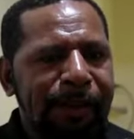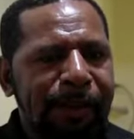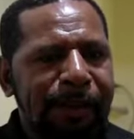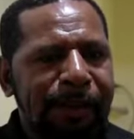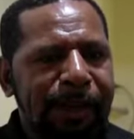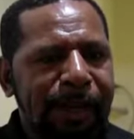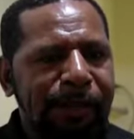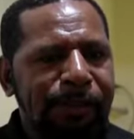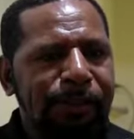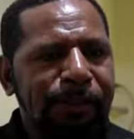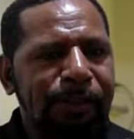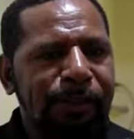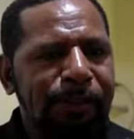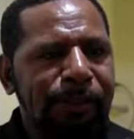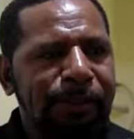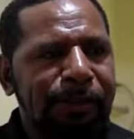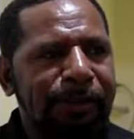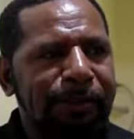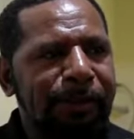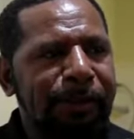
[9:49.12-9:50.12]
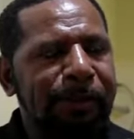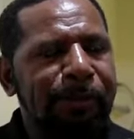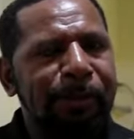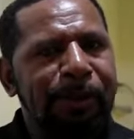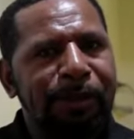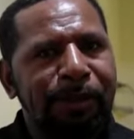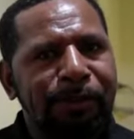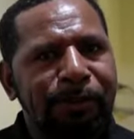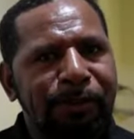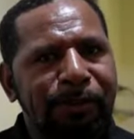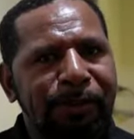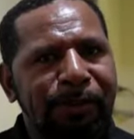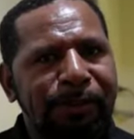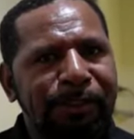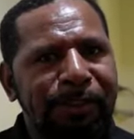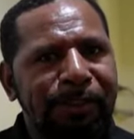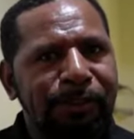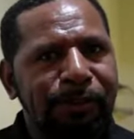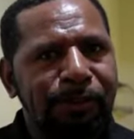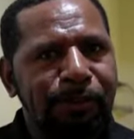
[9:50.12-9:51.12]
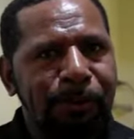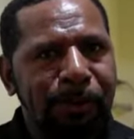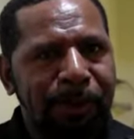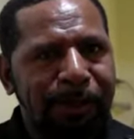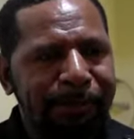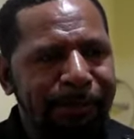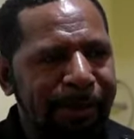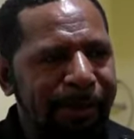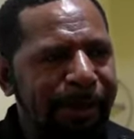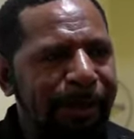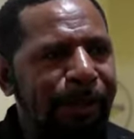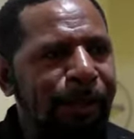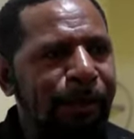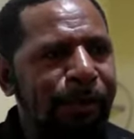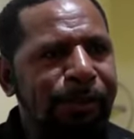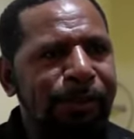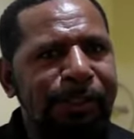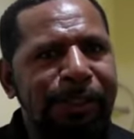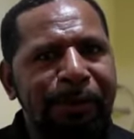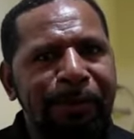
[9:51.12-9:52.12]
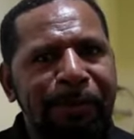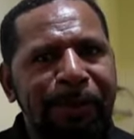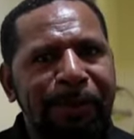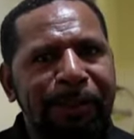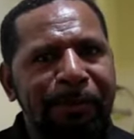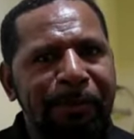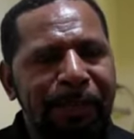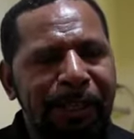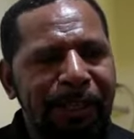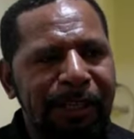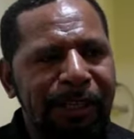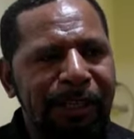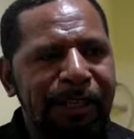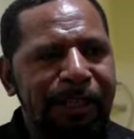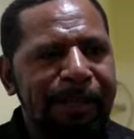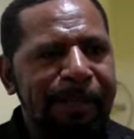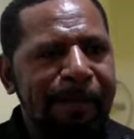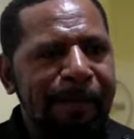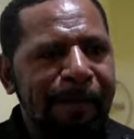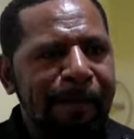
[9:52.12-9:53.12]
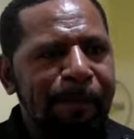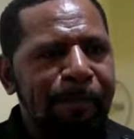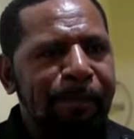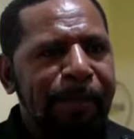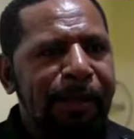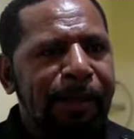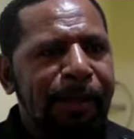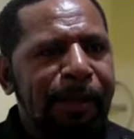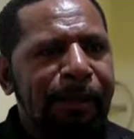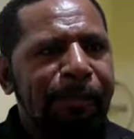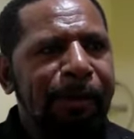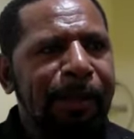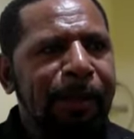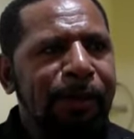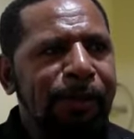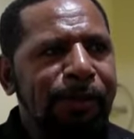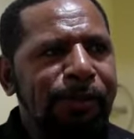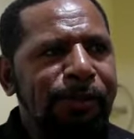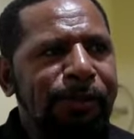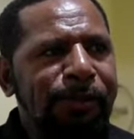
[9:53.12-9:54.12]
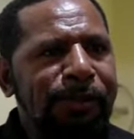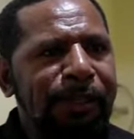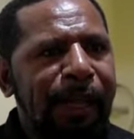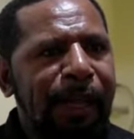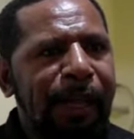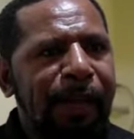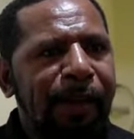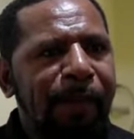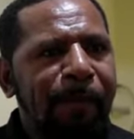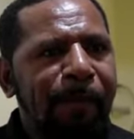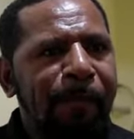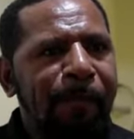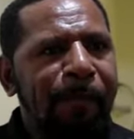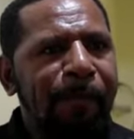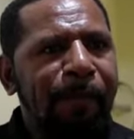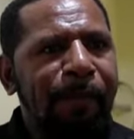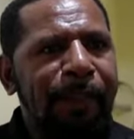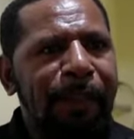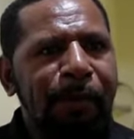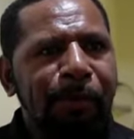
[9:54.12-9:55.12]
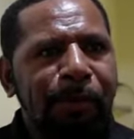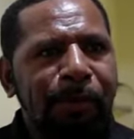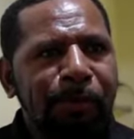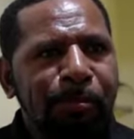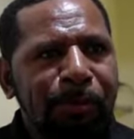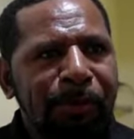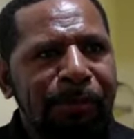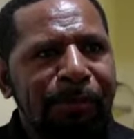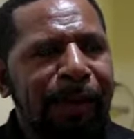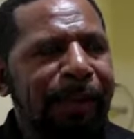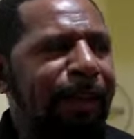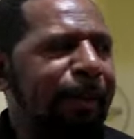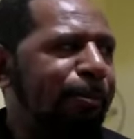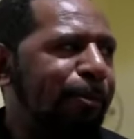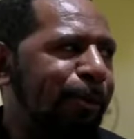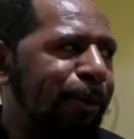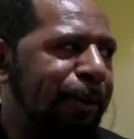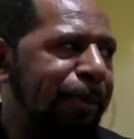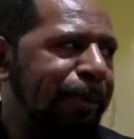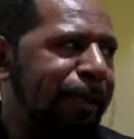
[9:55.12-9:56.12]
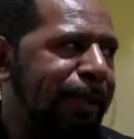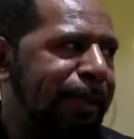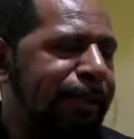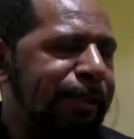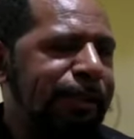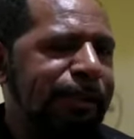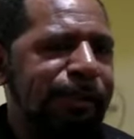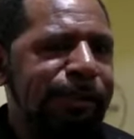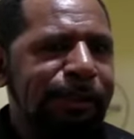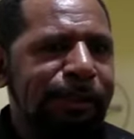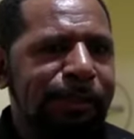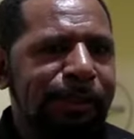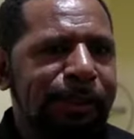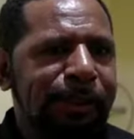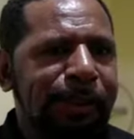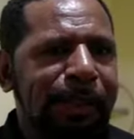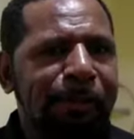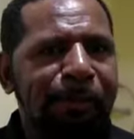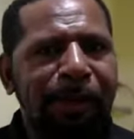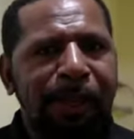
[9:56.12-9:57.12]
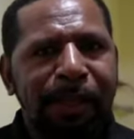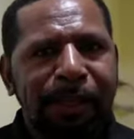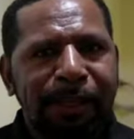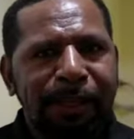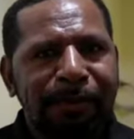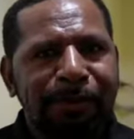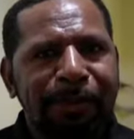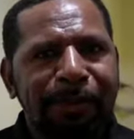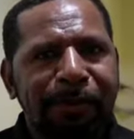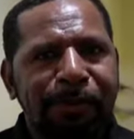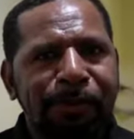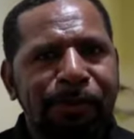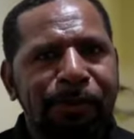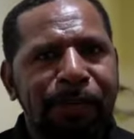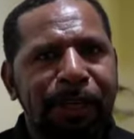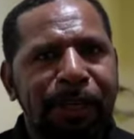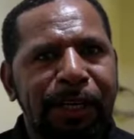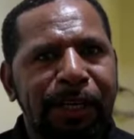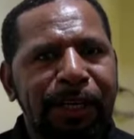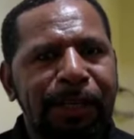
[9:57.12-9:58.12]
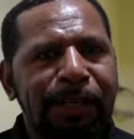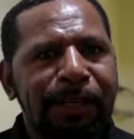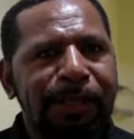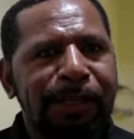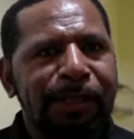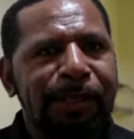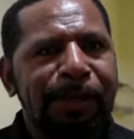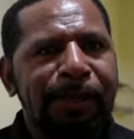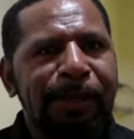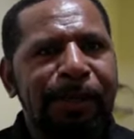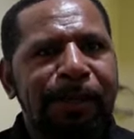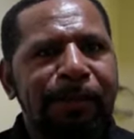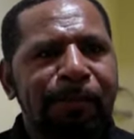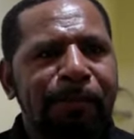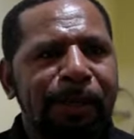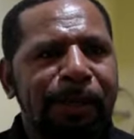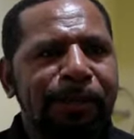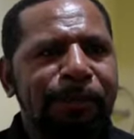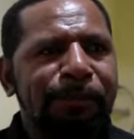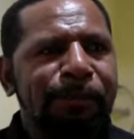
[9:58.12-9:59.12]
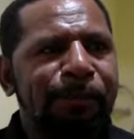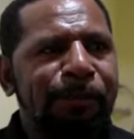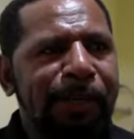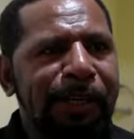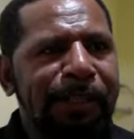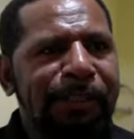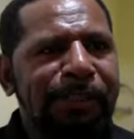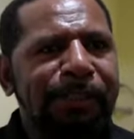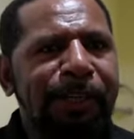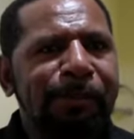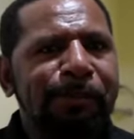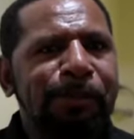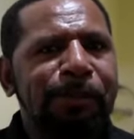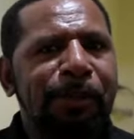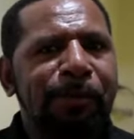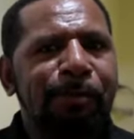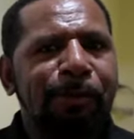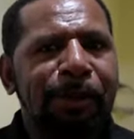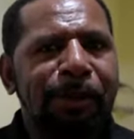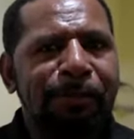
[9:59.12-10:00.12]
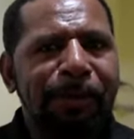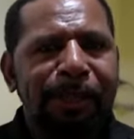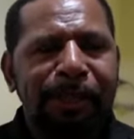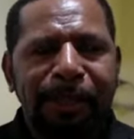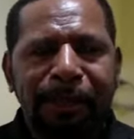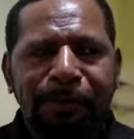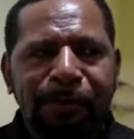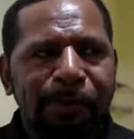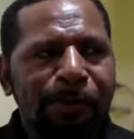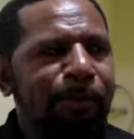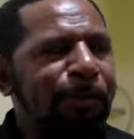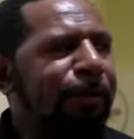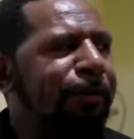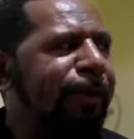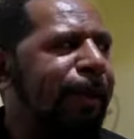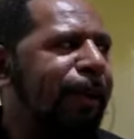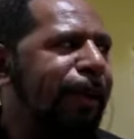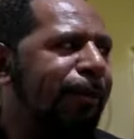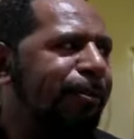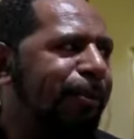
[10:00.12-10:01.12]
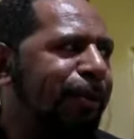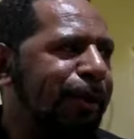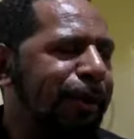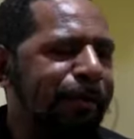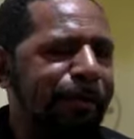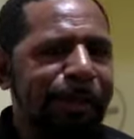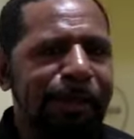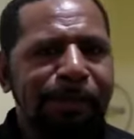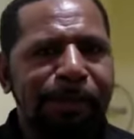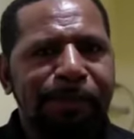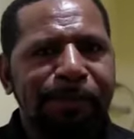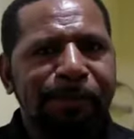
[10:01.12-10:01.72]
National Youth Development Authority to work very closely with me, because they won't provide employment. They may give them training, But when it's come to employment, they won't provide employment.